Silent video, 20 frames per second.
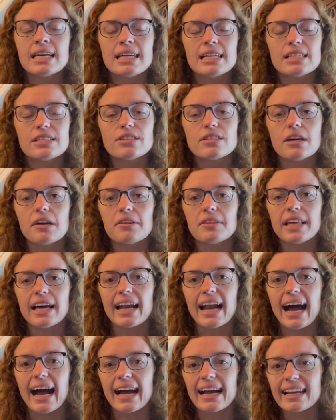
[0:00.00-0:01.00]
so
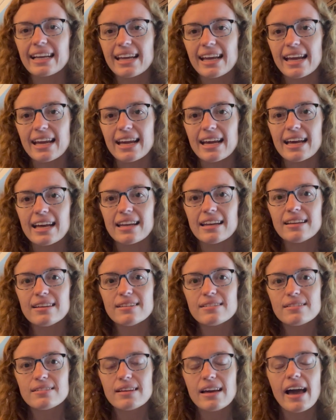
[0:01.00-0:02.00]
that I can
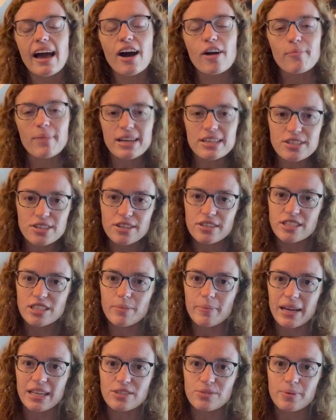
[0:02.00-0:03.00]
help my students the
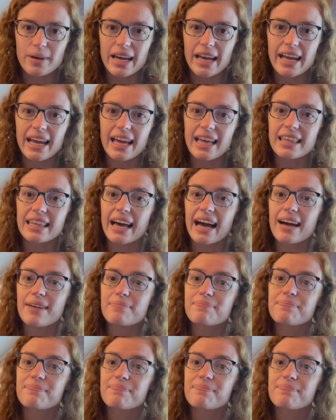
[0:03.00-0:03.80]
best way, and that